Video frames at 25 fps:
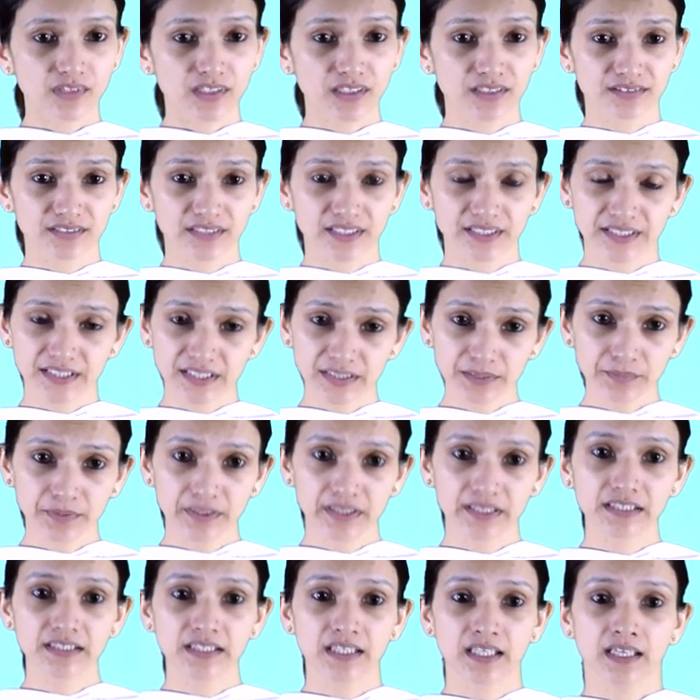The
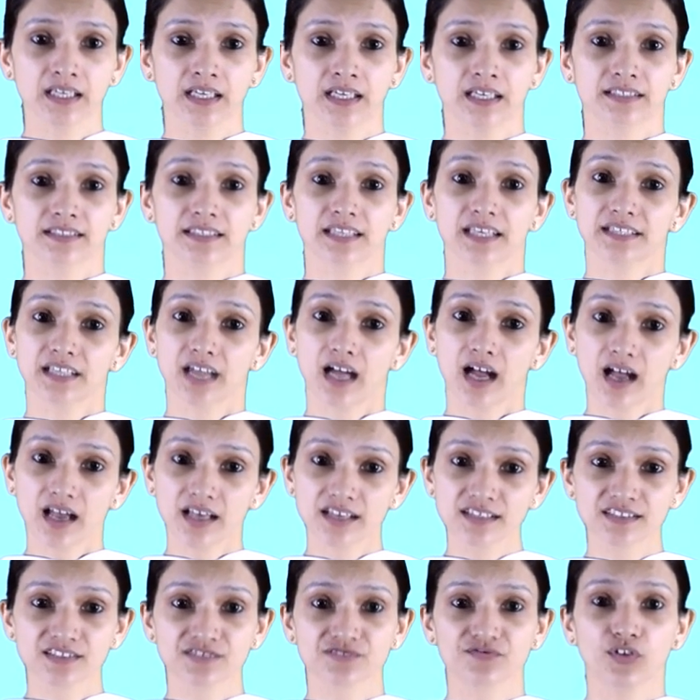email that
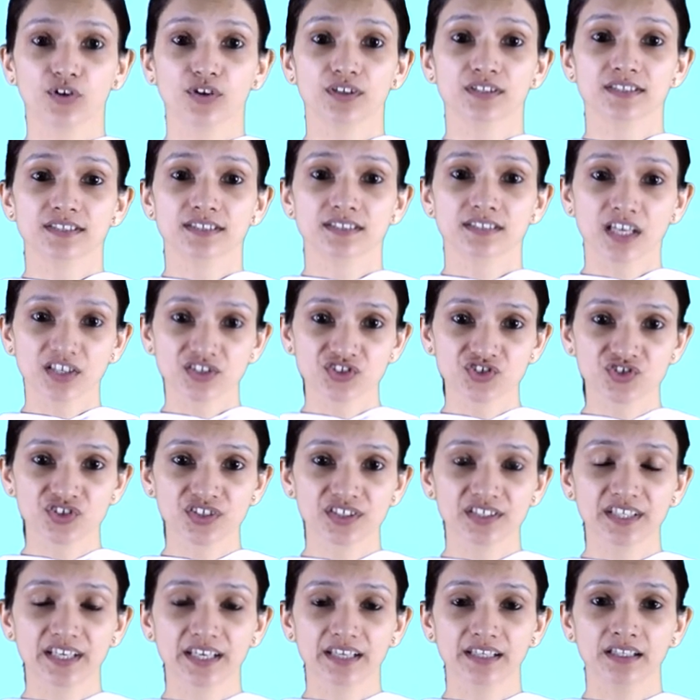asks for such
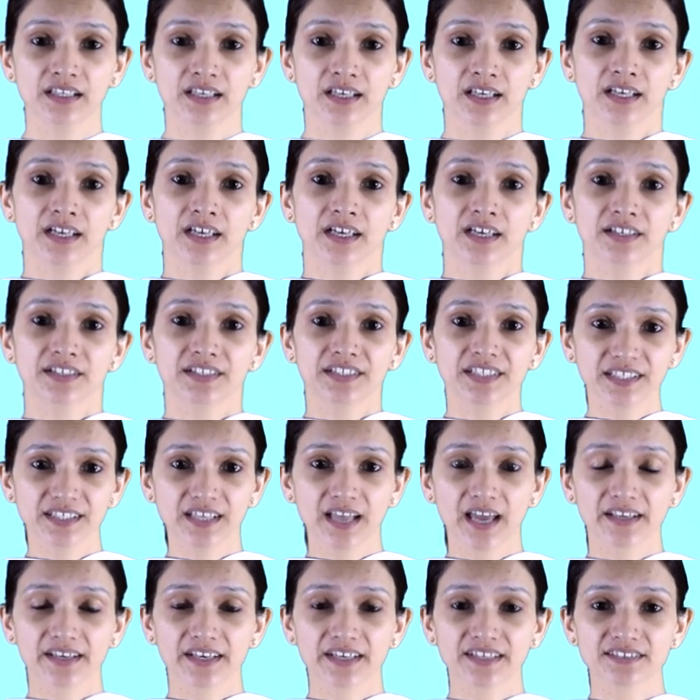detail
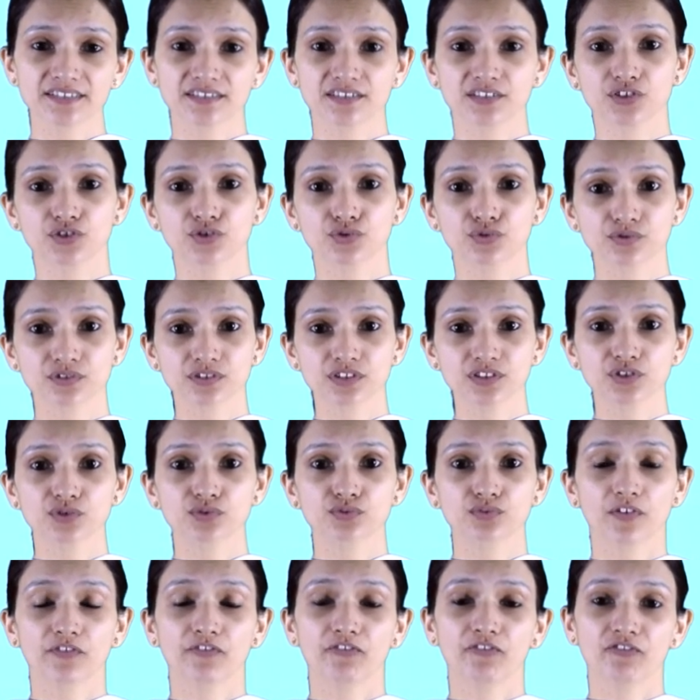redirects the user
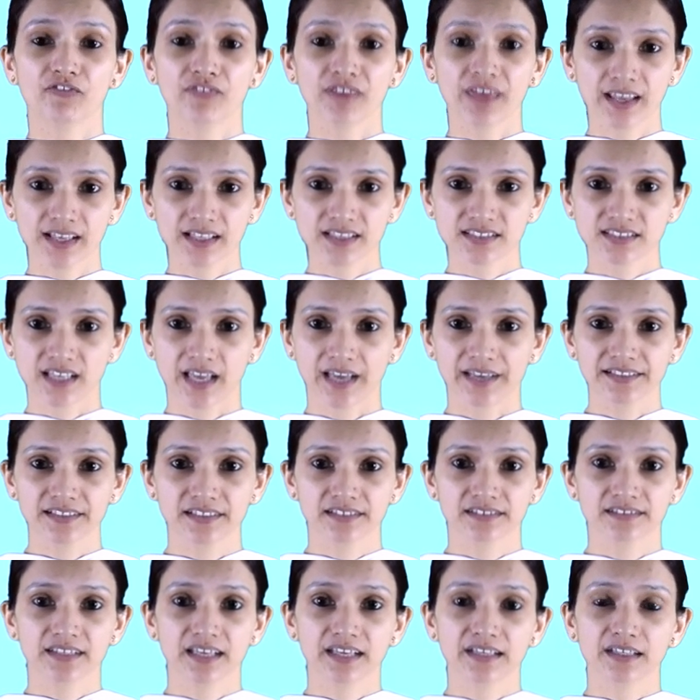to a fake site
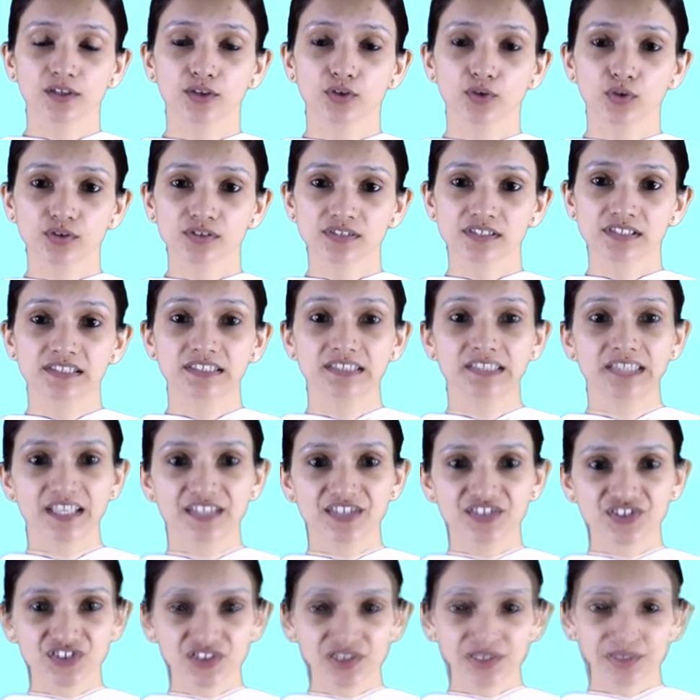that looks
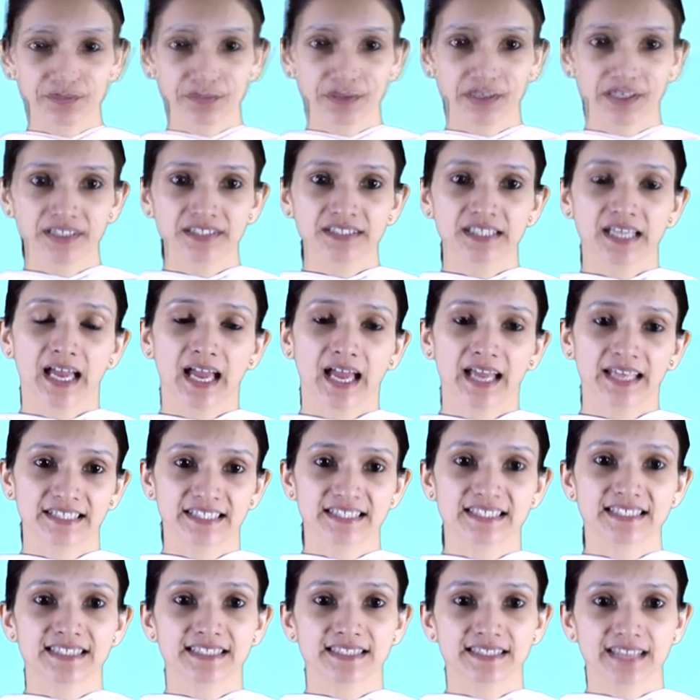legitimate and
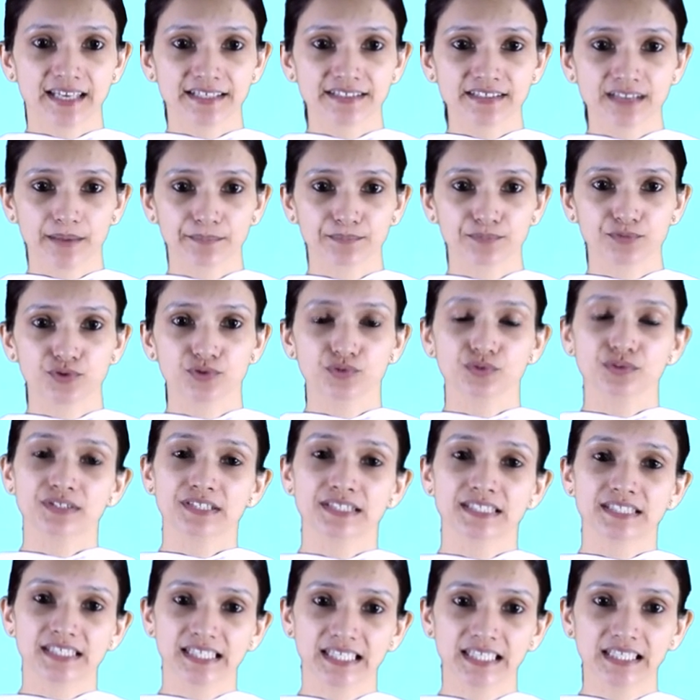is set up to
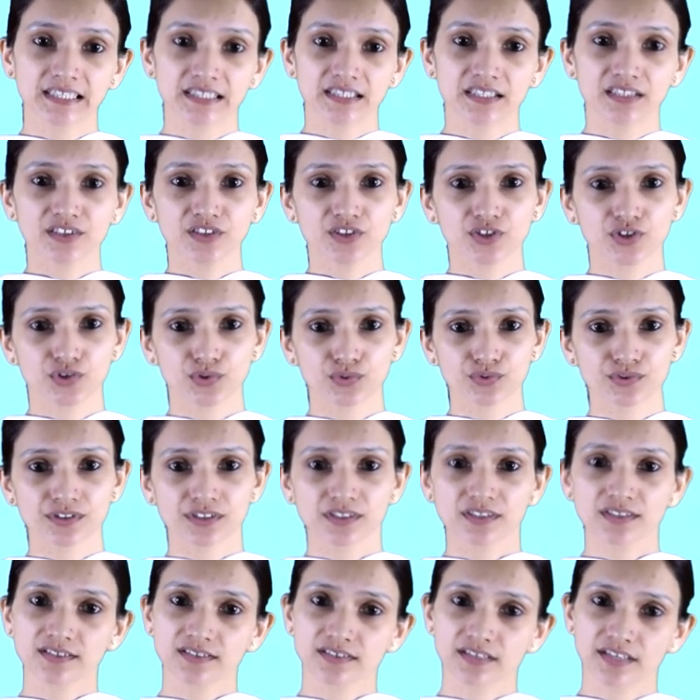steal the
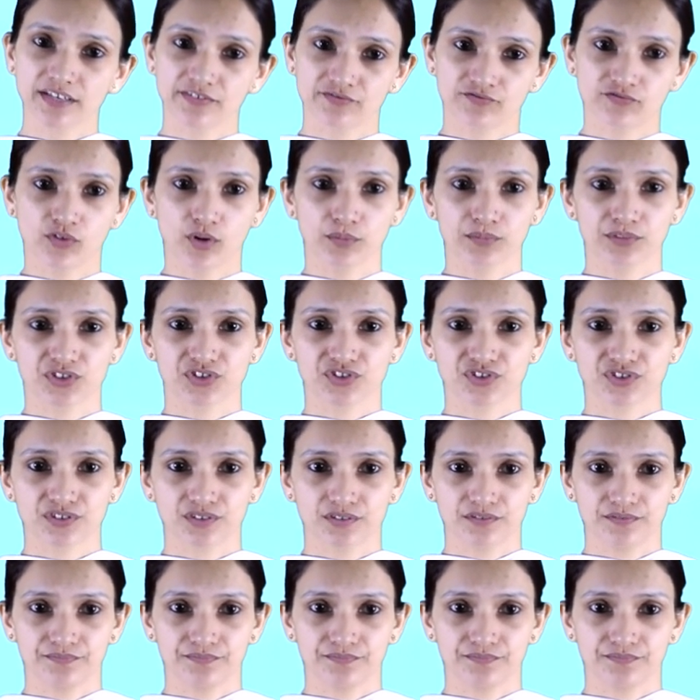user's information.